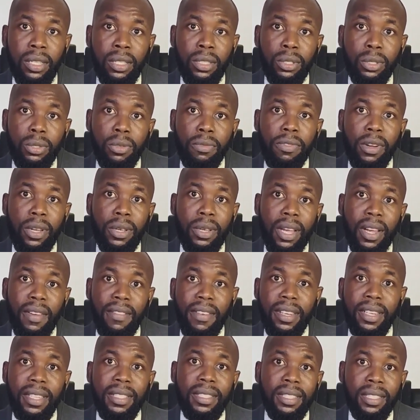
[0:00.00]
So far you have
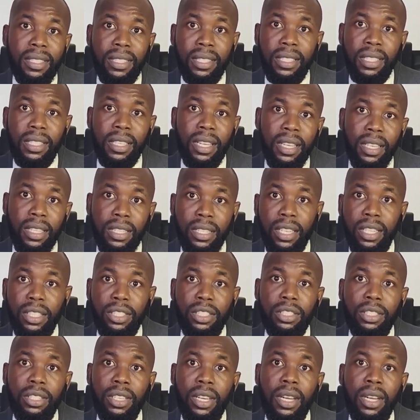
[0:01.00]
an entity here in
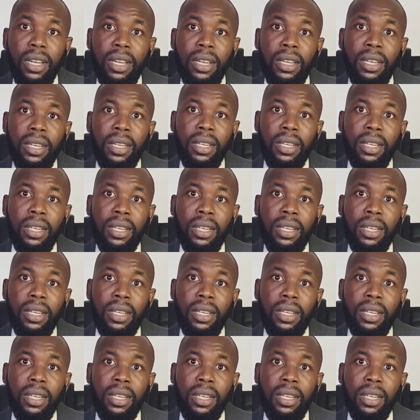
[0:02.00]
Nigeria,